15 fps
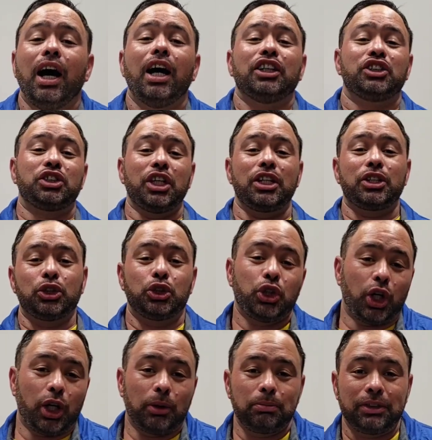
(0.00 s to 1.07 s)
Southern
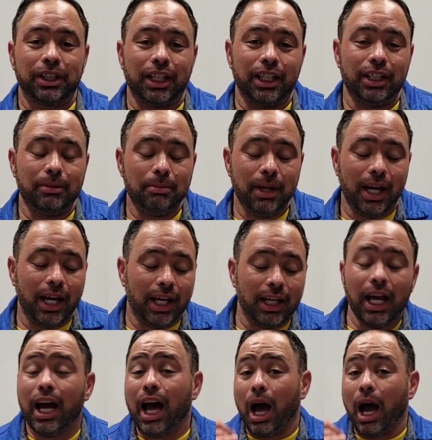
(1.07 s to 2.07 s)
Charm team, and